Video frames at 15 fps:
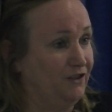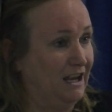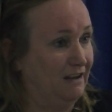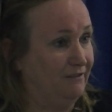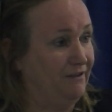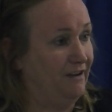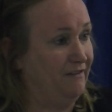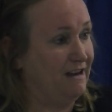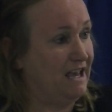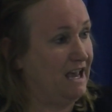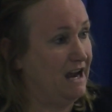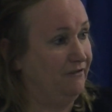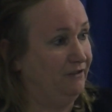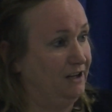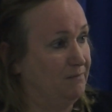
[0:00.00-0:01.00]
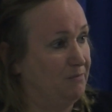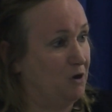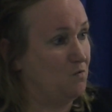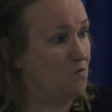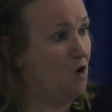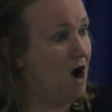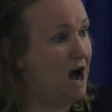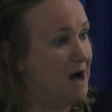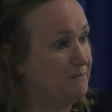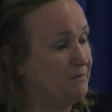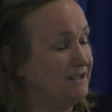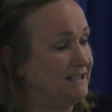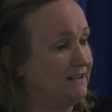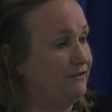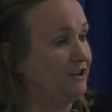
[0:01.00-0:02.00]
think very carefully about what
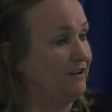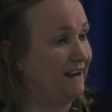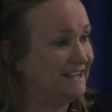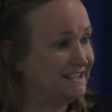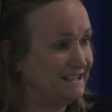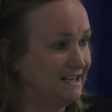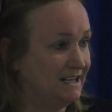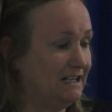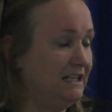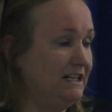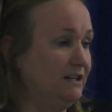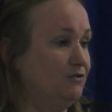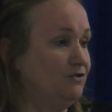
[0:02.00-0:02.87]
happens if there isn't a clear